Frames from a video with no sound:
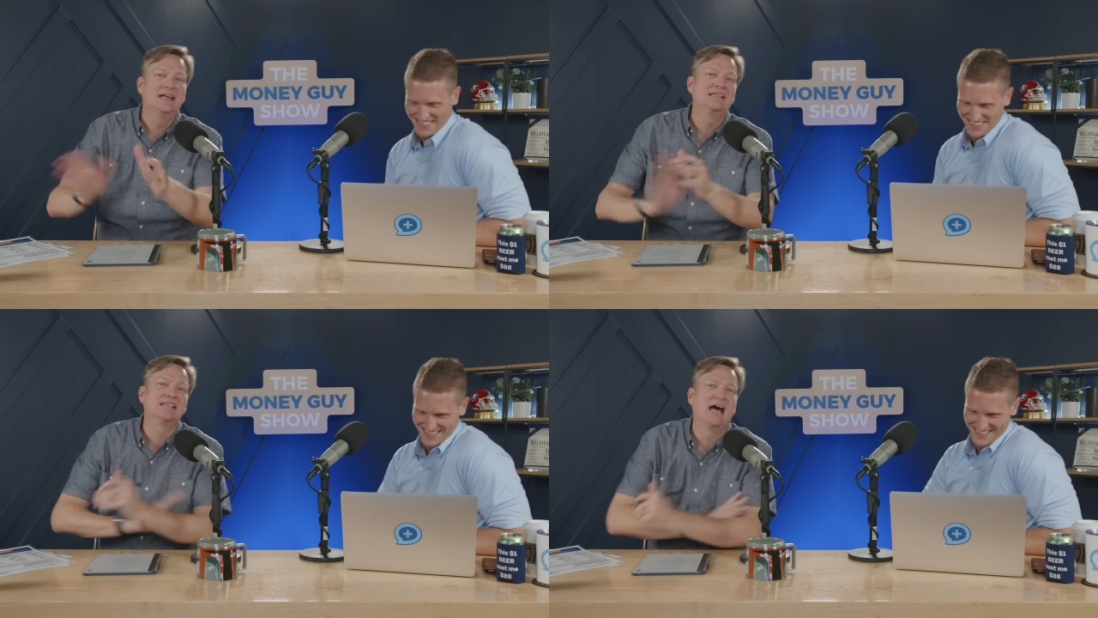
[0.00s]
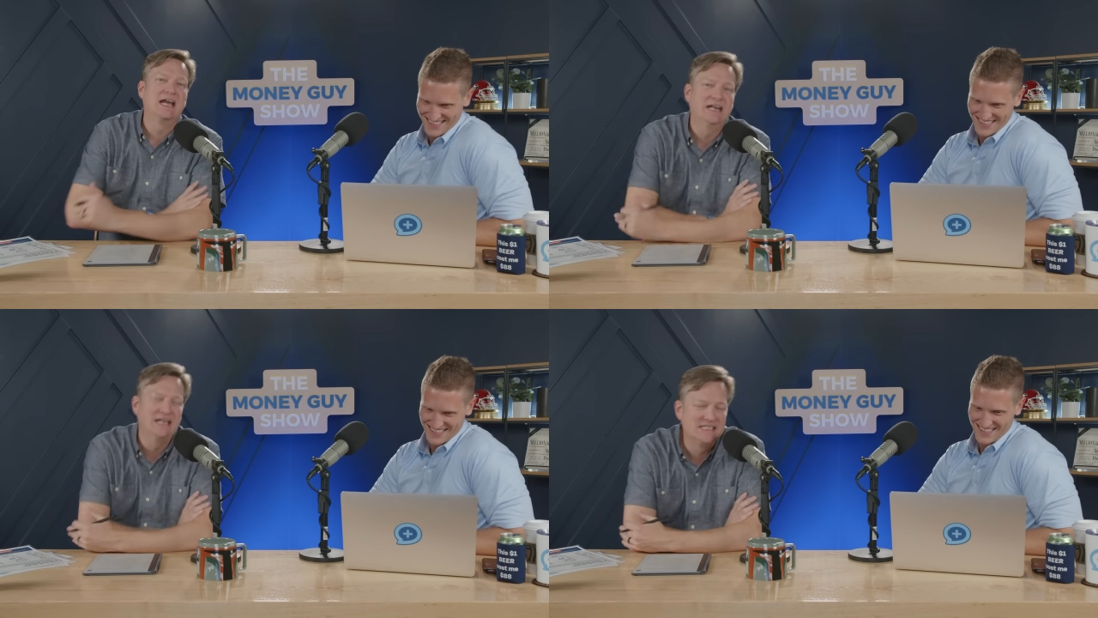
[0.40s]

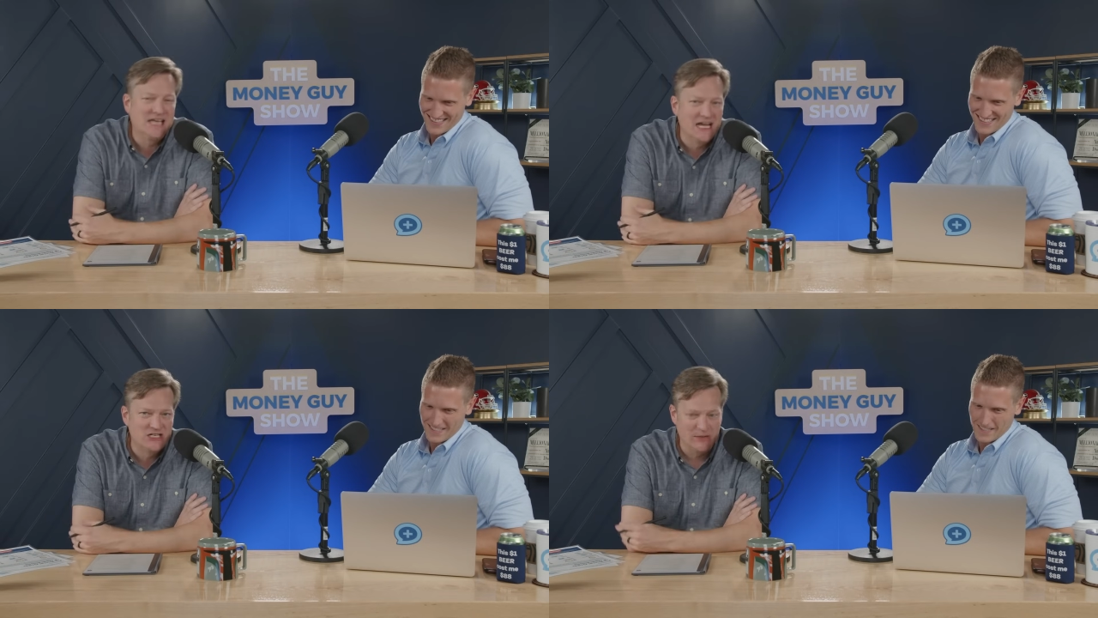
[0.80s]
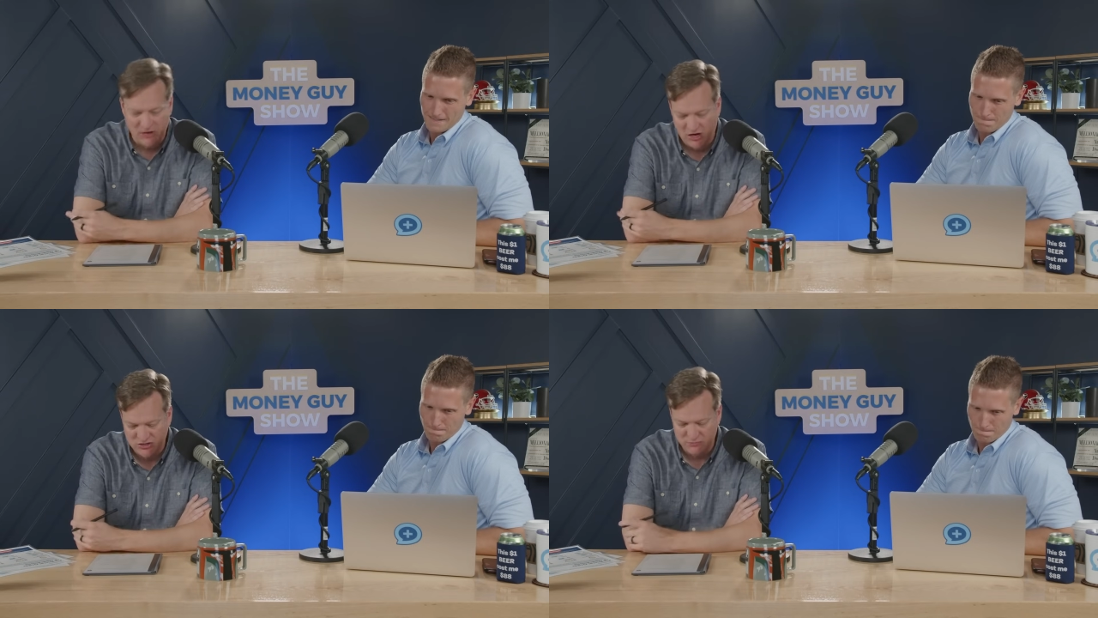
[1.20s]
Speaker 1: excited, it's catch-up
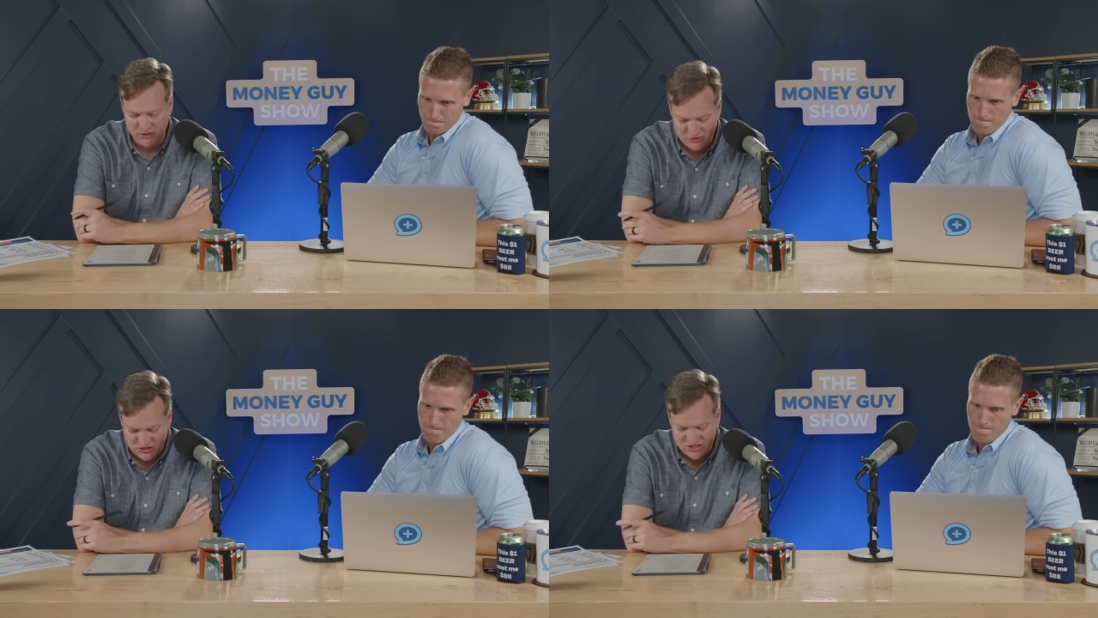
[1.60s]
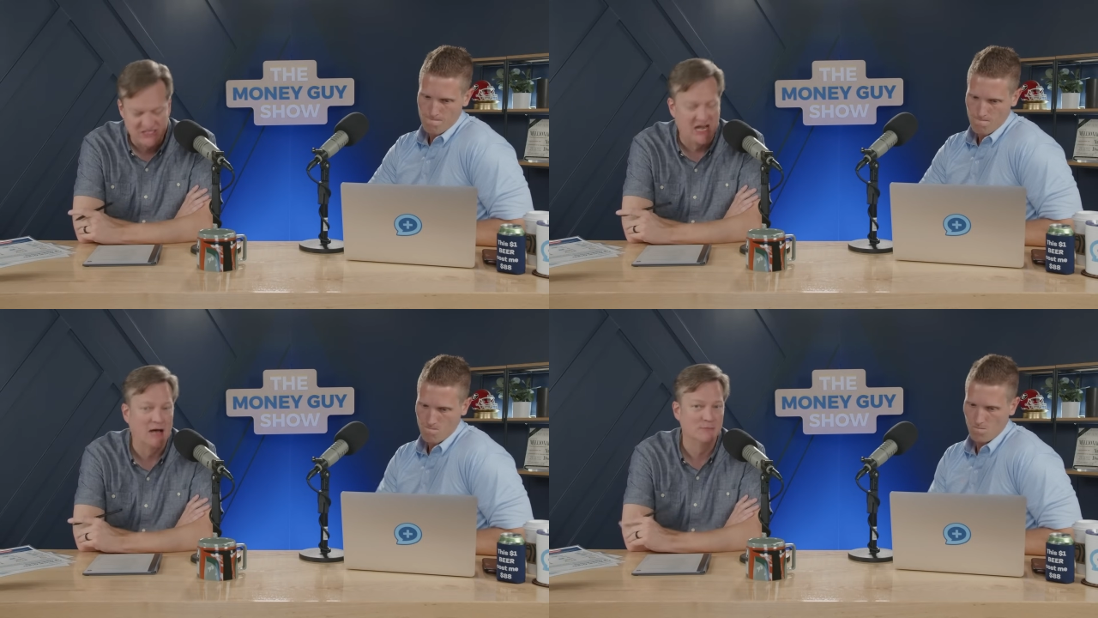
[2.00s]
contribution
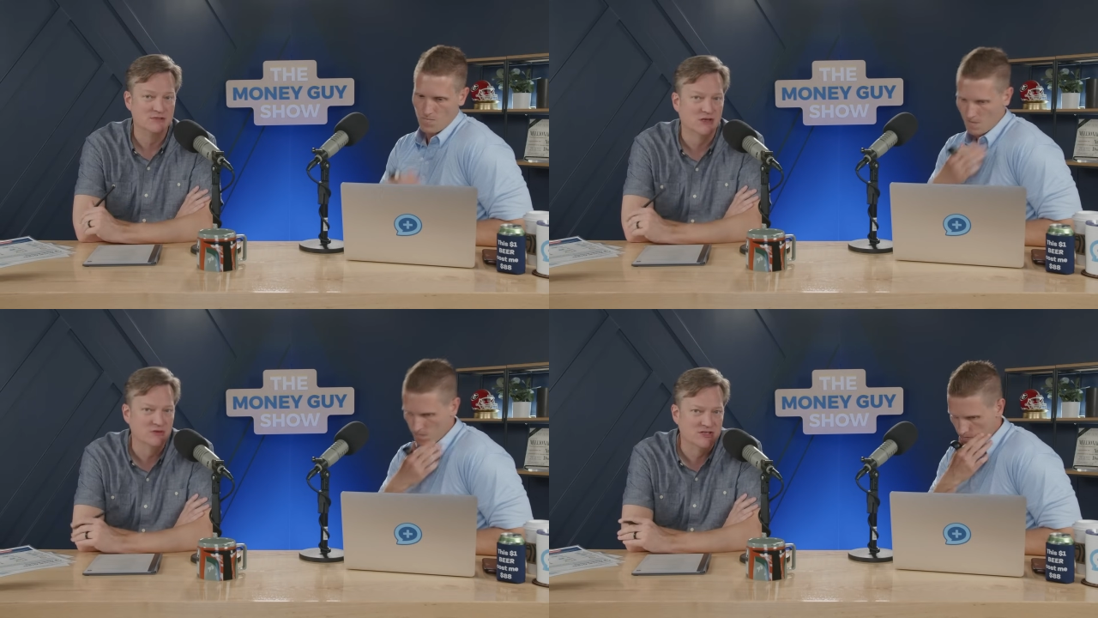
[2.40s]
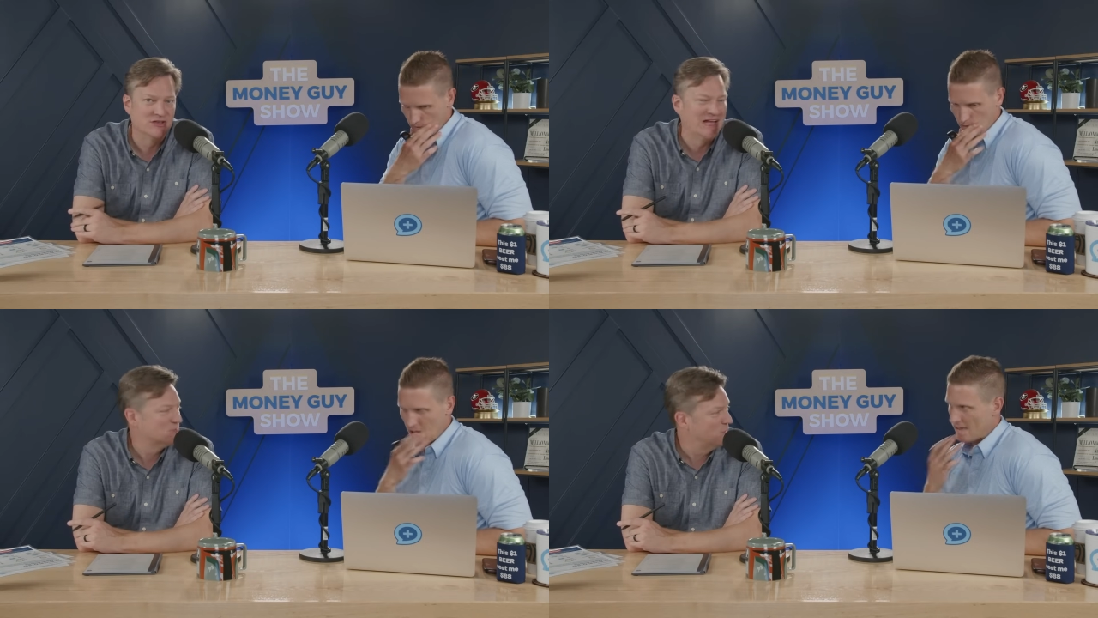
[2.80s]
time, so, so
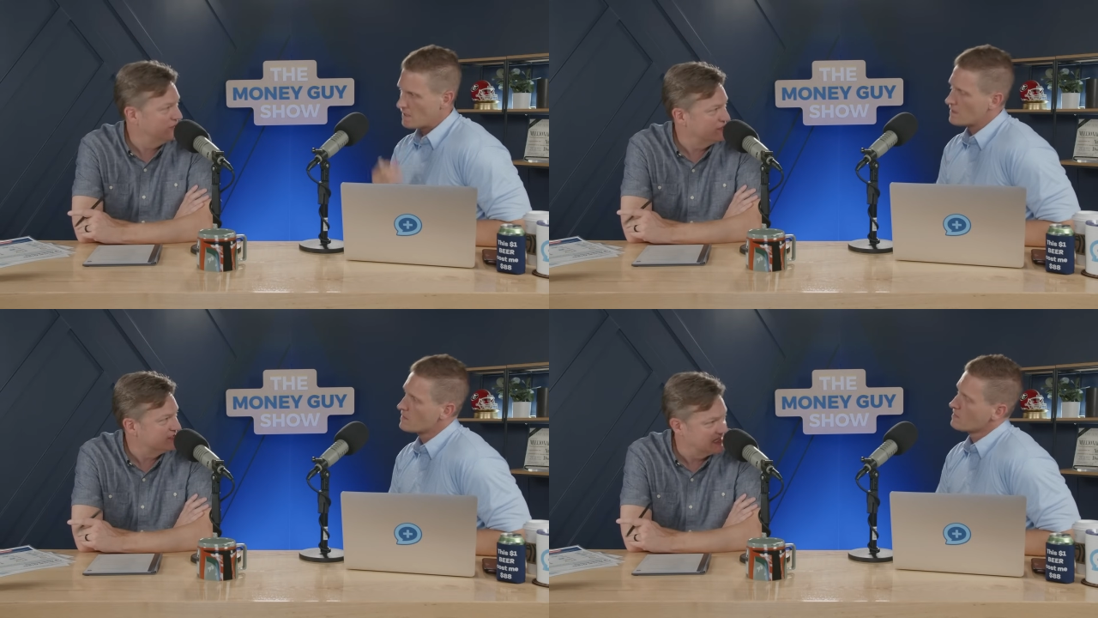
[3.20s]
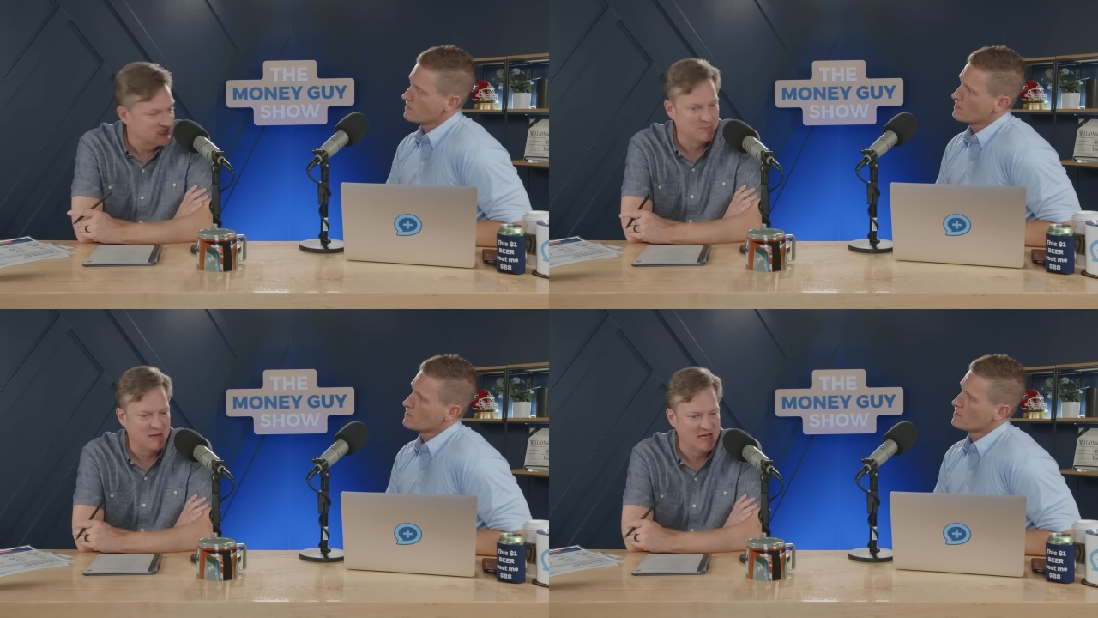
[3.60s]
that's one of those things to
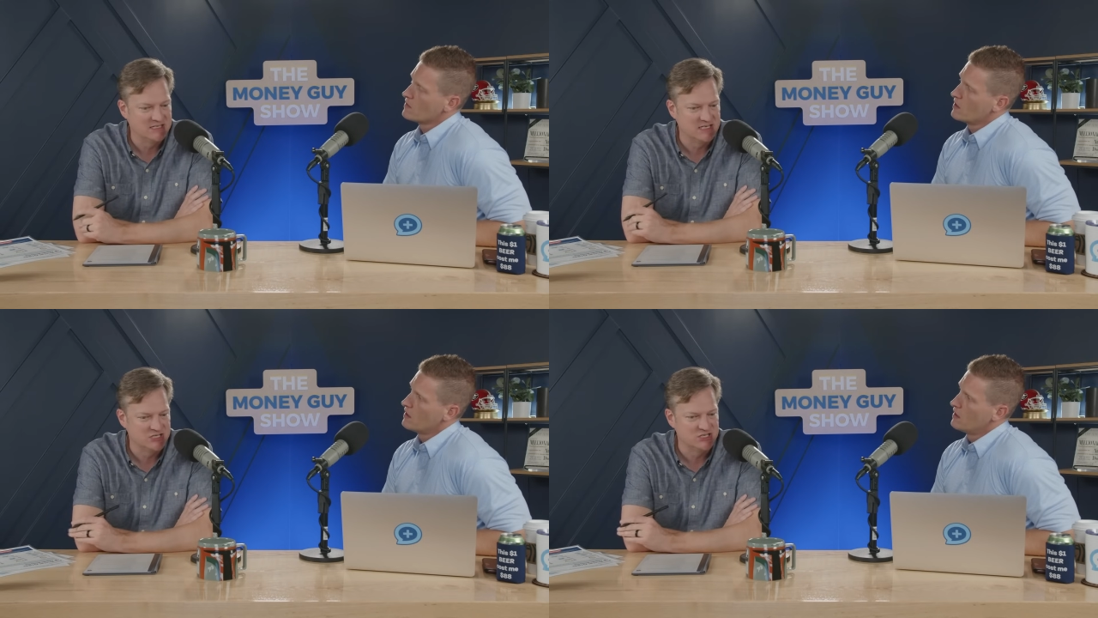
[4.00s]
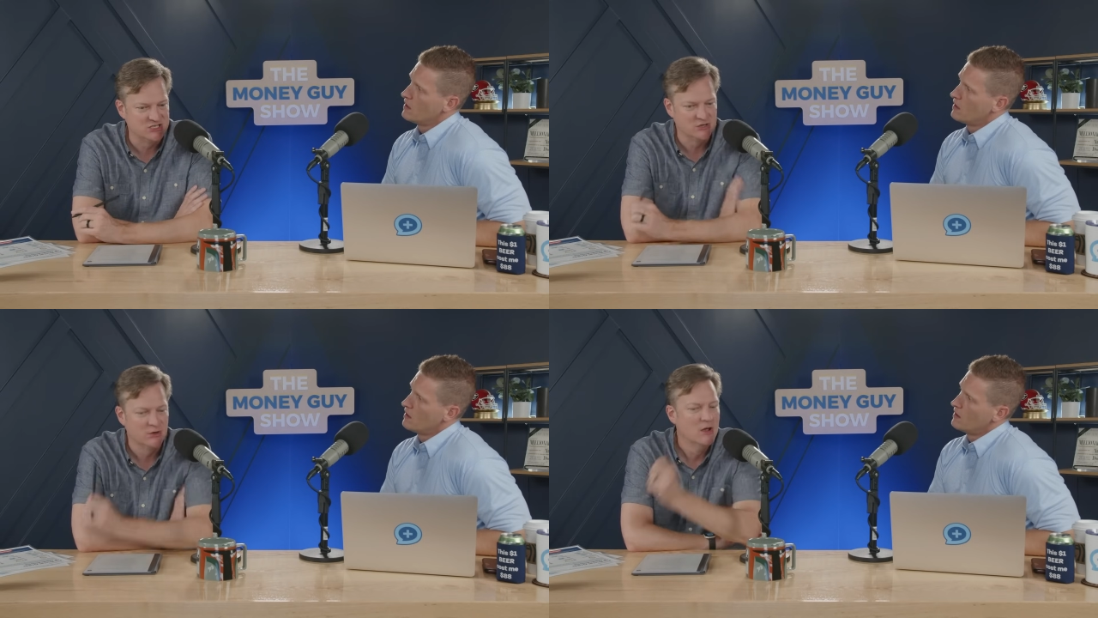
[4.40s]
pay attention to.